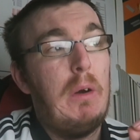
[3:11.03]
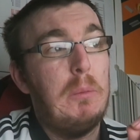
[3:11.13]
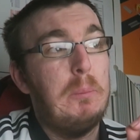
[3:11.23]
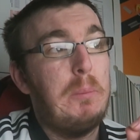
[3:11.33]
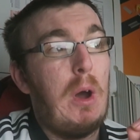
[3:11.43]
I
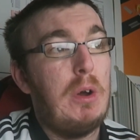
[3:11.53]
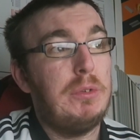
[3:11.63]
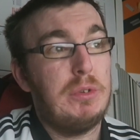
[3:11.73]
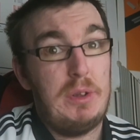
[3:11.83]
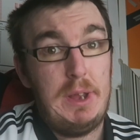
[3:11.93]
want
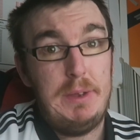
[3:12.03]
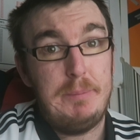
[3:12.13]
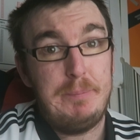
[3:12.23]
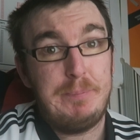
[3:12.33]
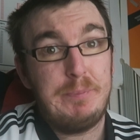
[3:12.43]
Barnsley
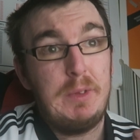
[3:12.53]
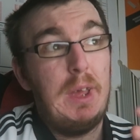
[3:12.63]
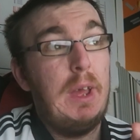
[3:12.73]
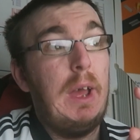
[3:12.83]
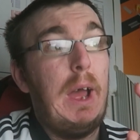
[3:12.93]

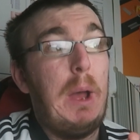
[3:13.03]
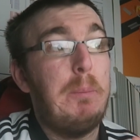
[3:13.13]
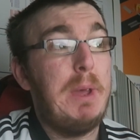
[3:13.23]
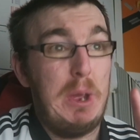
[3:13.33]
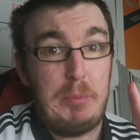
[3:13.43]

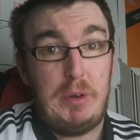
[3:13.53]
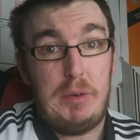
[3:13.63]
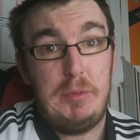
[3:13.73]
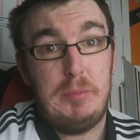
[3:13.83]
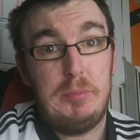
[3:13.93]
and
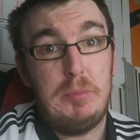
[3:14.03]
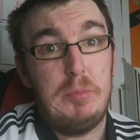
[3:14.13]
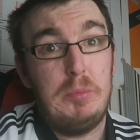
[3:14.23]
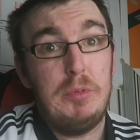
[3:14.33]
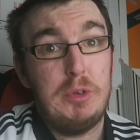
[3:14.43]
Peterborough
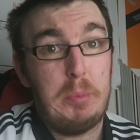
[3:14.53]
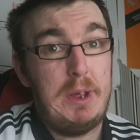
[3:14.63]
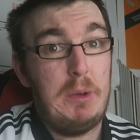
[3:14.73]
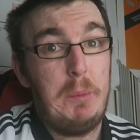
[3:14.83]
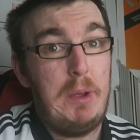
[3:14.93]
to
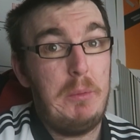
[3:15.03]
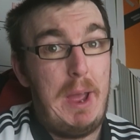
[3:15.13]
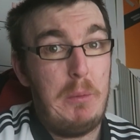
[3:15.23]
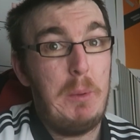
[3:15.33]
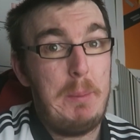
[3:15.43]
play
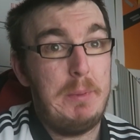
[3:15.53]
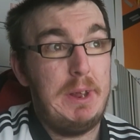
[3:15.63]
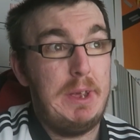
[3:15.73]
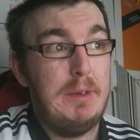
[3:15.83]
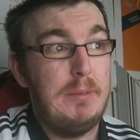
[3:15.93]
at
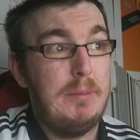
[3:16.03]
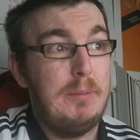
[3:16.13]
Wembley